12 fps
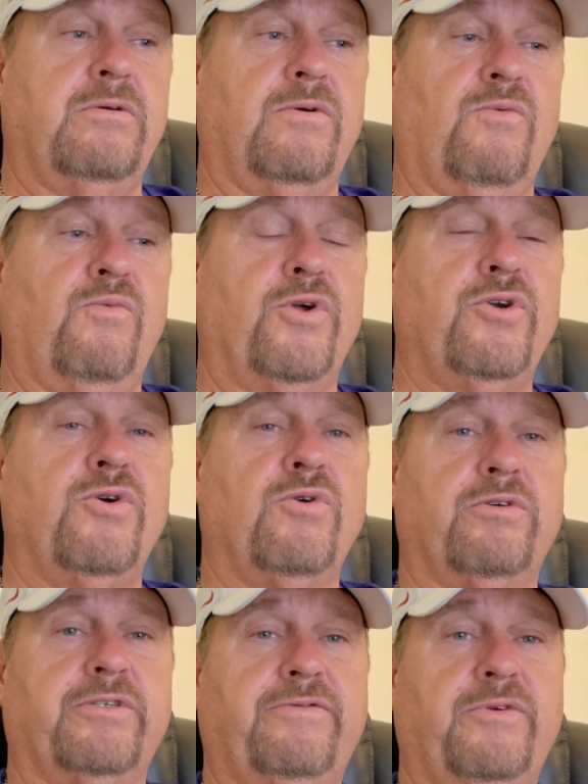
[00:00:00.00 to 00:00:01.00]
What are your
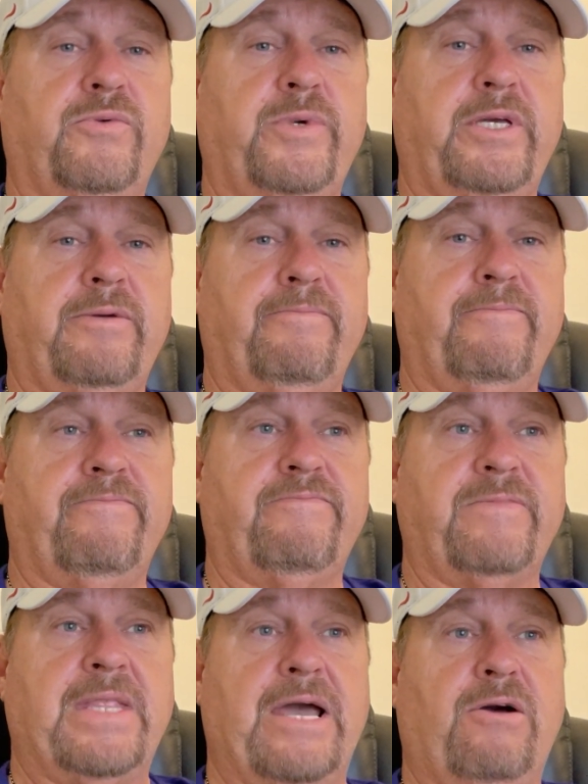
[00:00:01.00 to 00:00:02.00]
goals for the week?
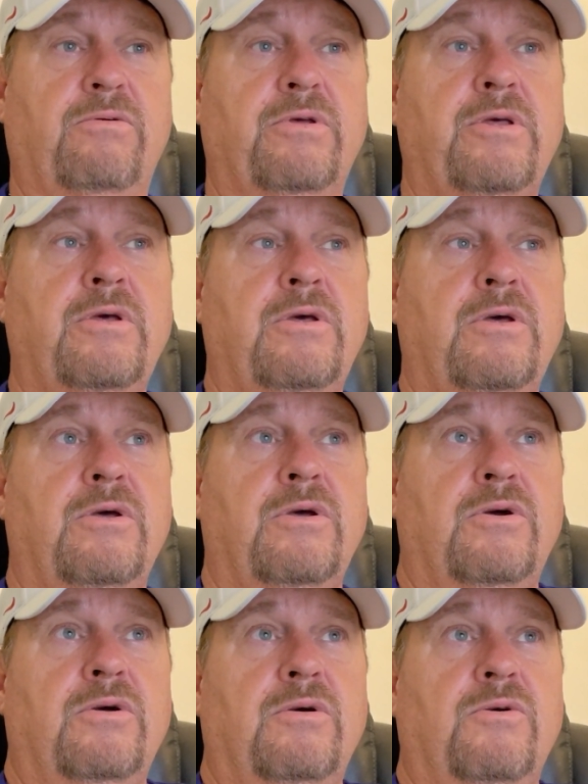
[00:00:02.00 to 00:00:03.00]
Now,
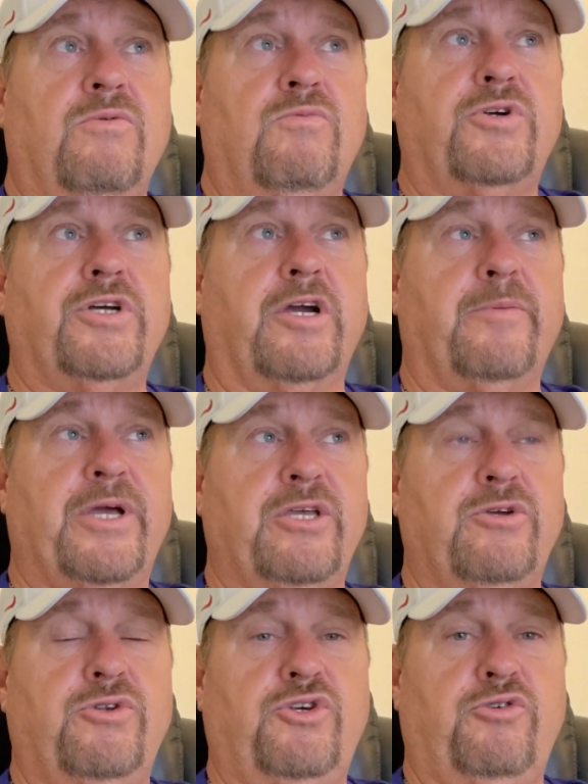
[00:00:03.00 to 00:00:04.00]
we're talking about
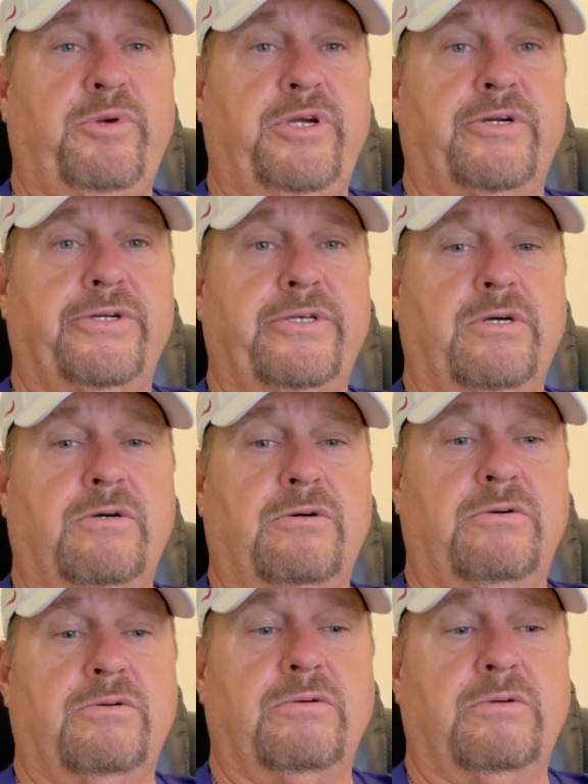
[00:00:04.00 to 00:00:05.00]
YouTube here,
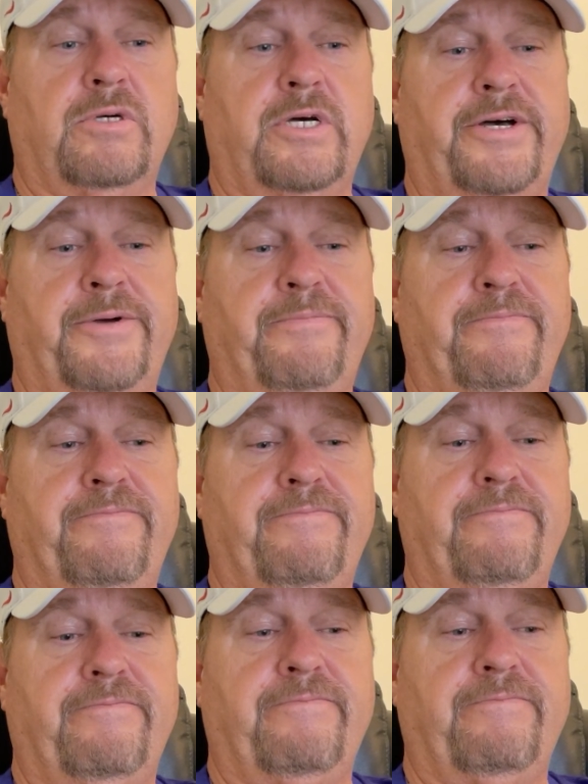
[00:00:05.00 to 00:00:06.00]
so
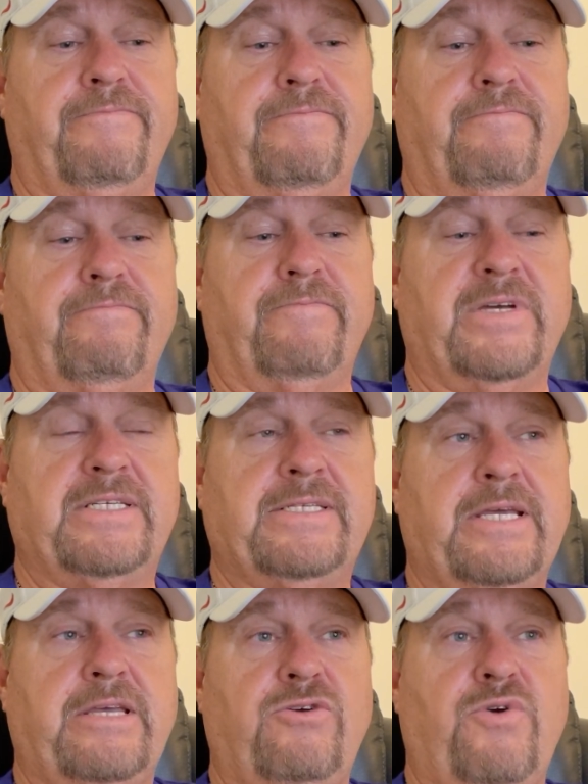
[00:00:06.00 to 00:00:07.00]
let's
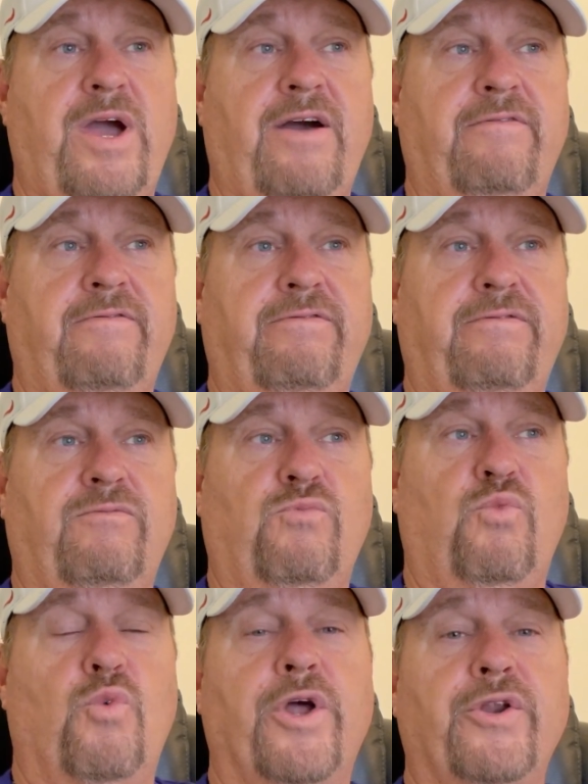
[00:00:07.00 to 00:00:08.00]
say you have
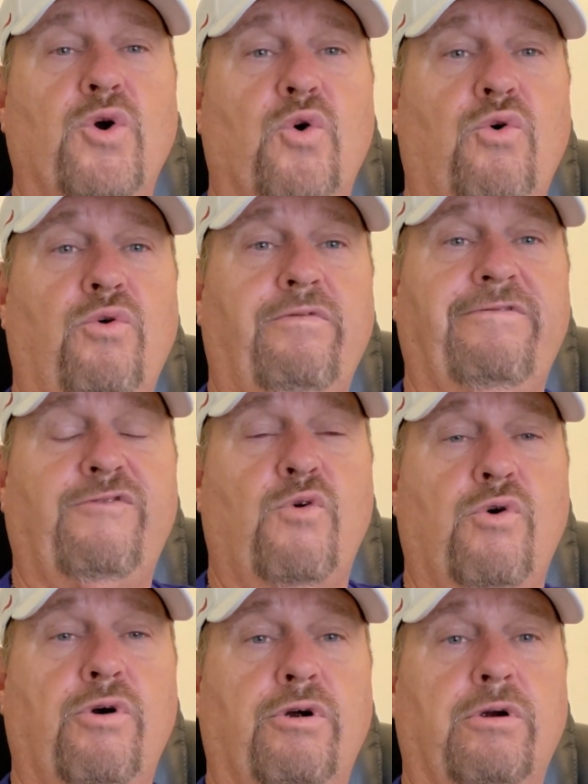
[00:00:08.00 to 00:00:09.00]
one goal
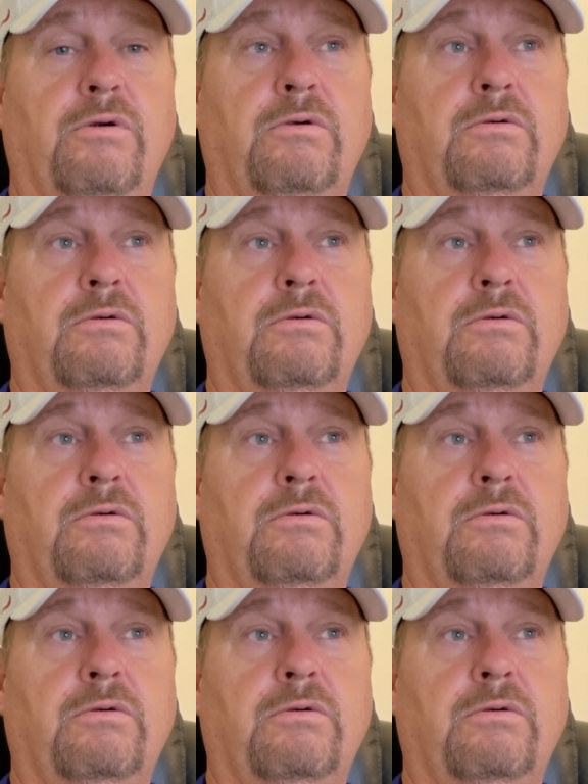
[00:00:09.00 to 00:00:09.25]
for,